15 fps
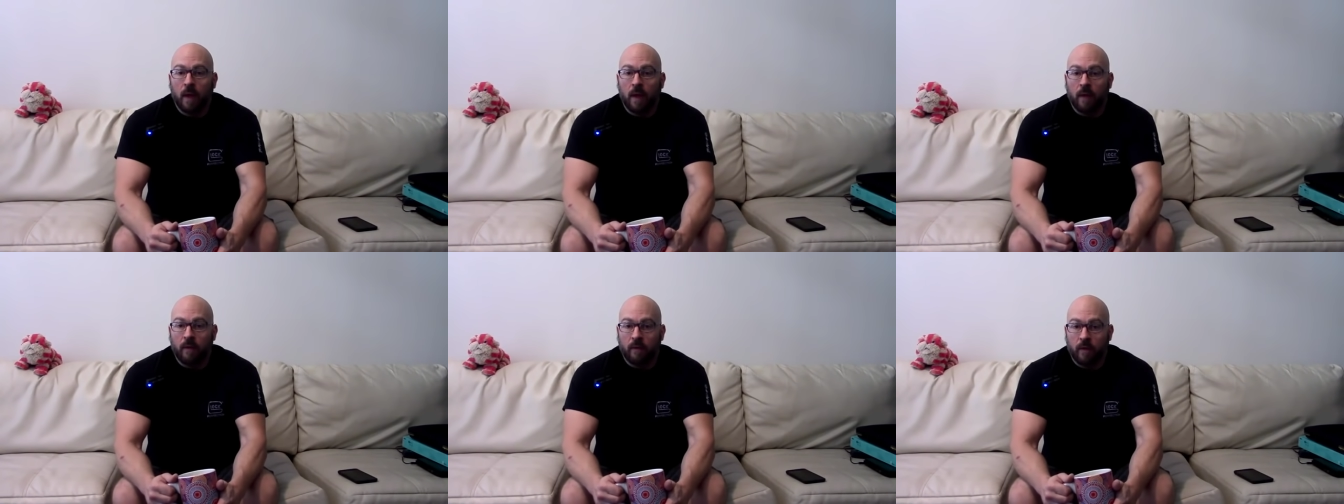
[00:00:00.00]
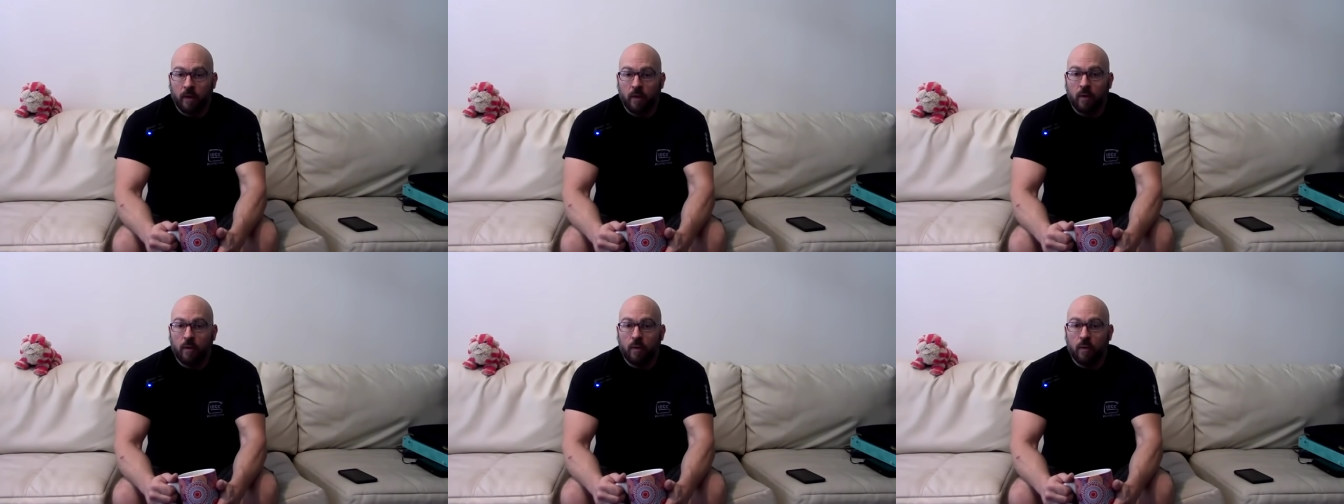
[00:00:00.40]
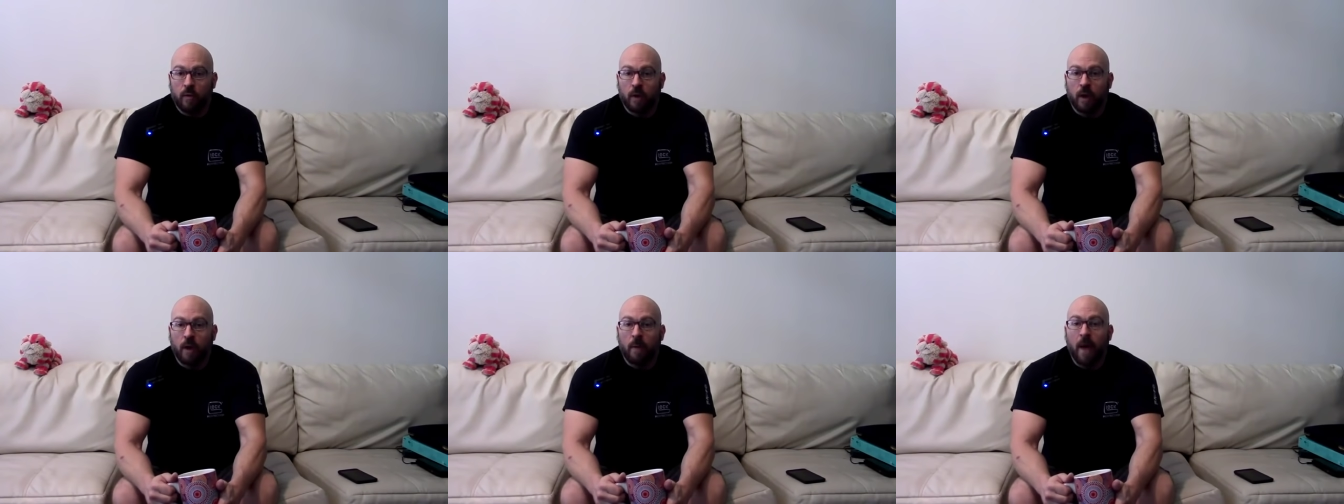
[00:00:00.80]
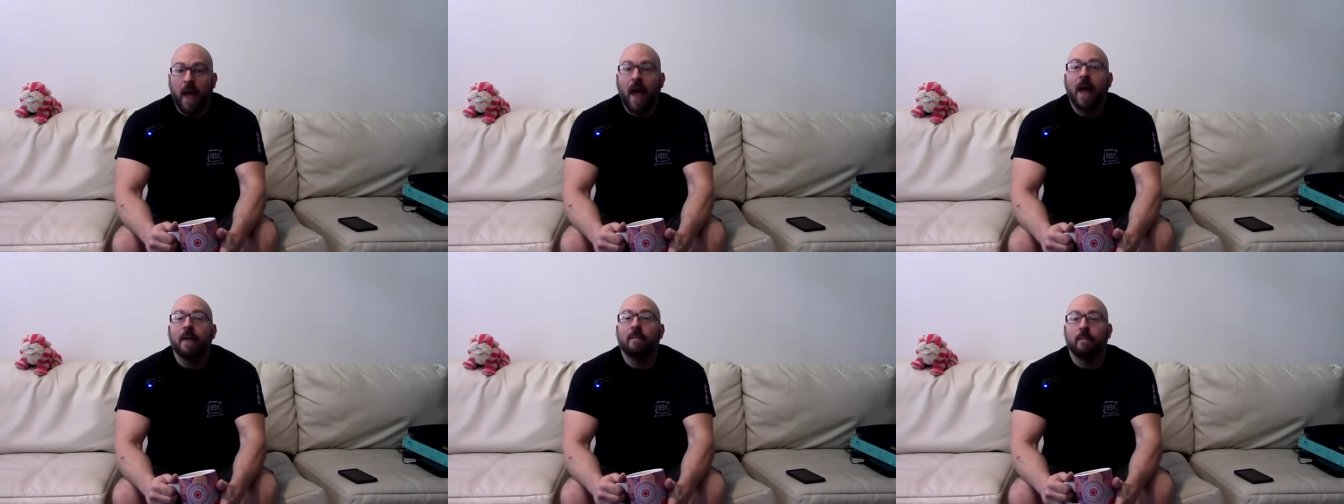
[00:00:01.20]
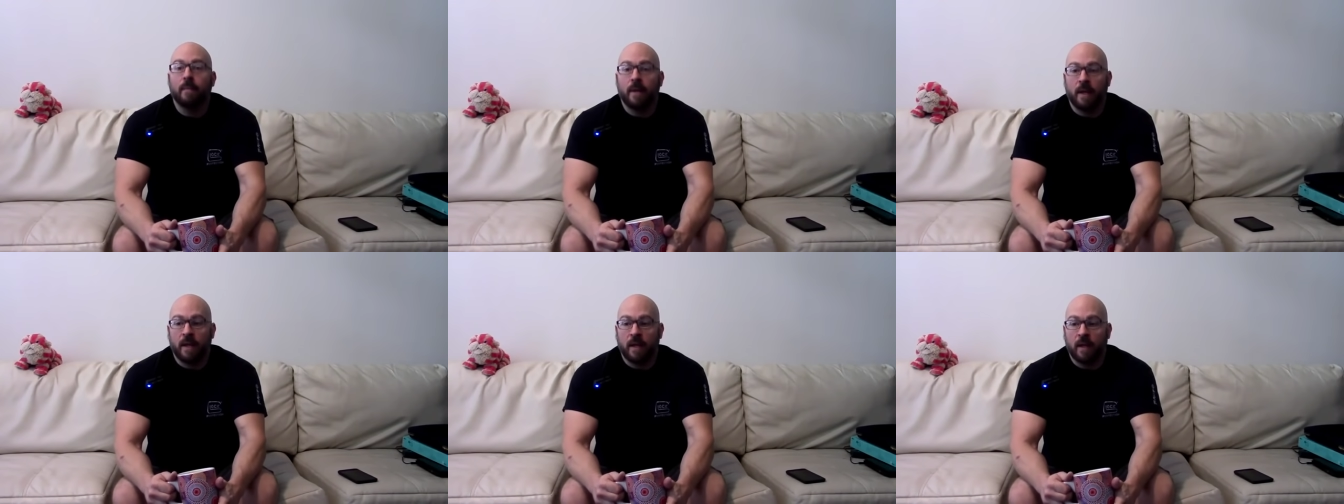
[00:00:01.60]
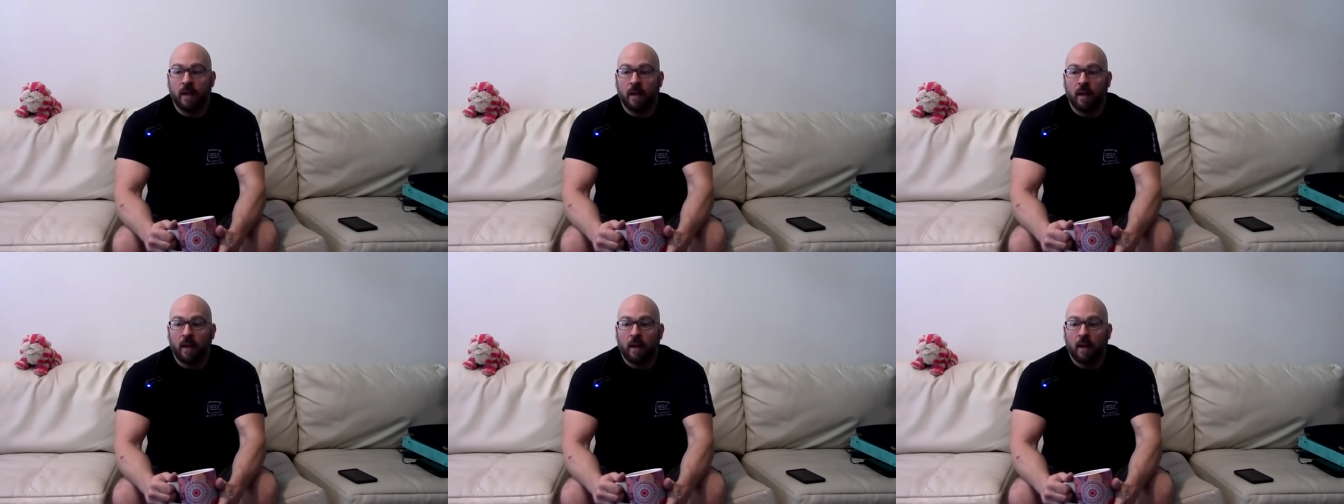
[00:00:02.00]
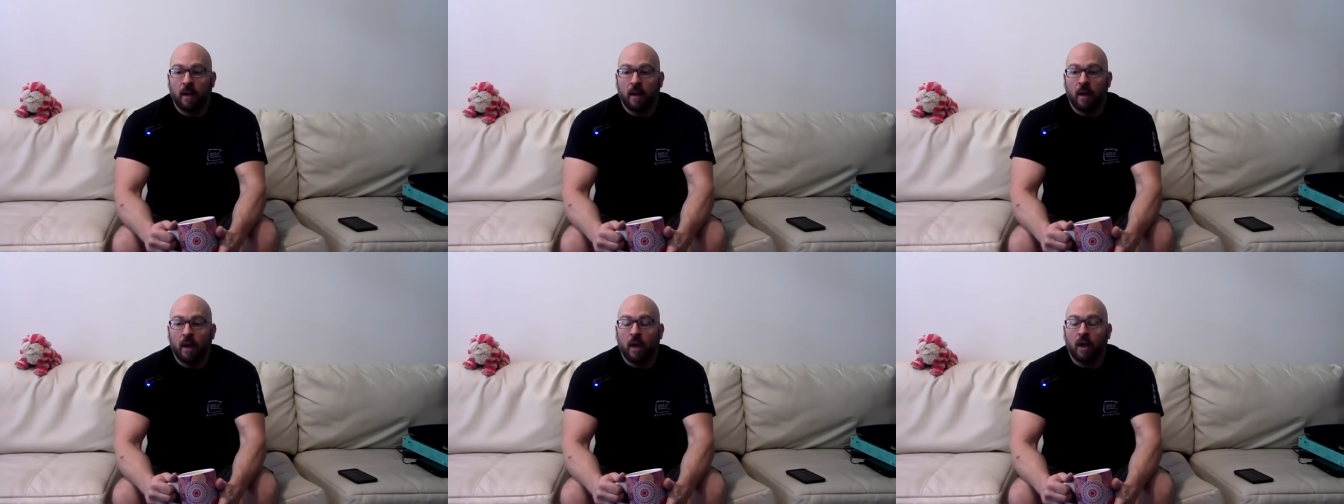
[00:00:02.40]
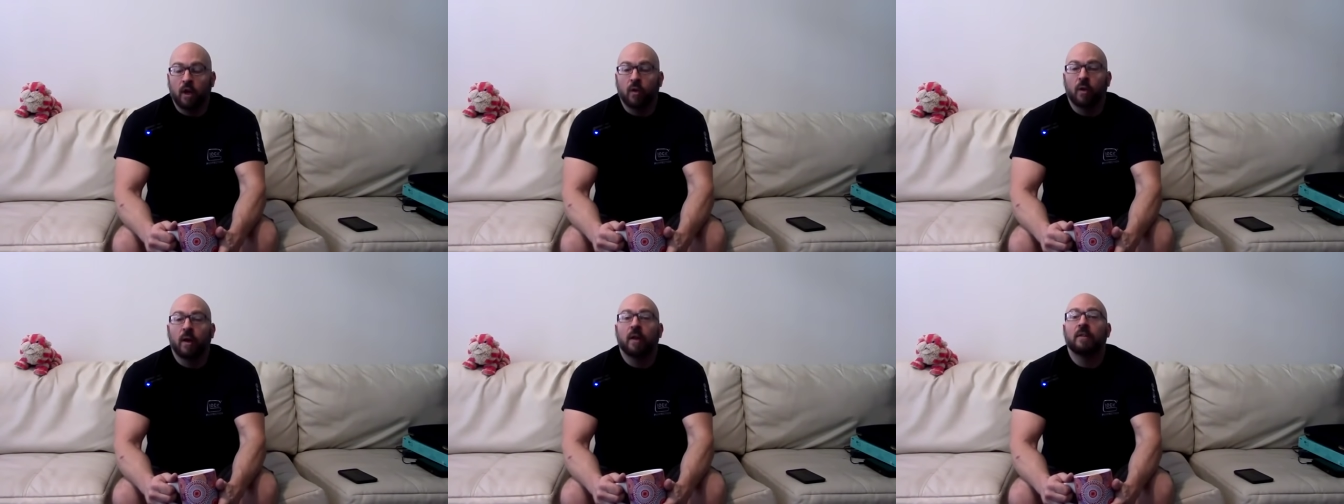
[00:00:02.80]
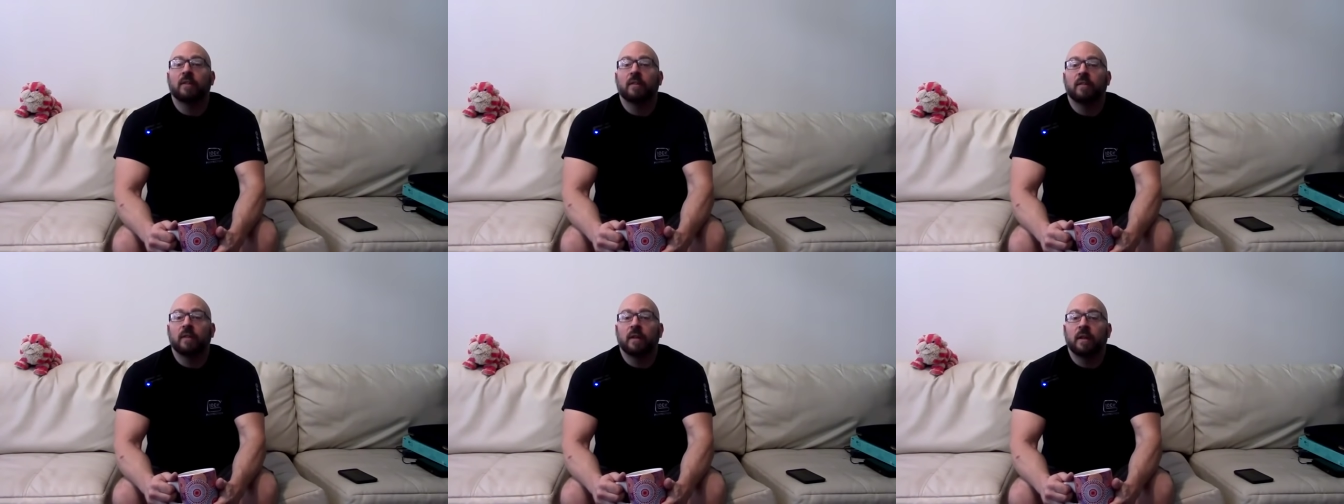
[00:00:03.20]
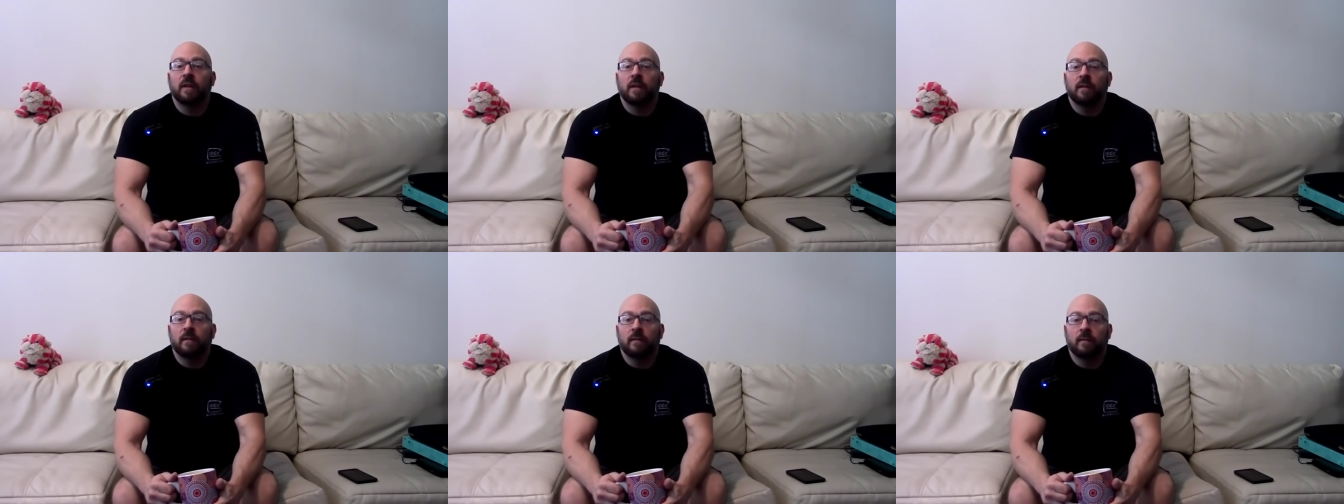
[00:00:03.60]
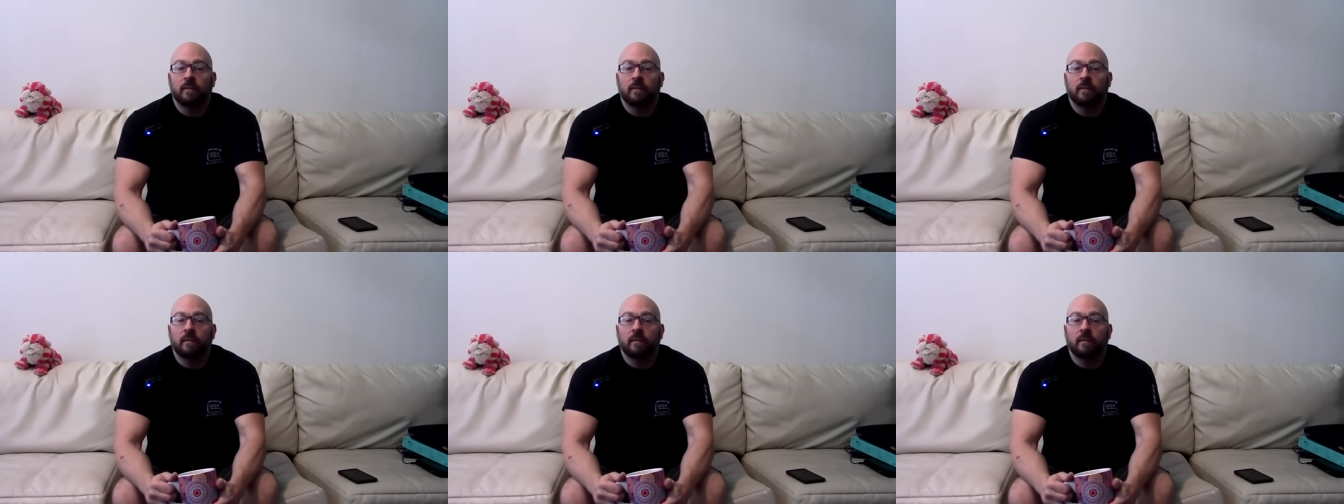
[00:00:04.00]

If you come at me aggressively,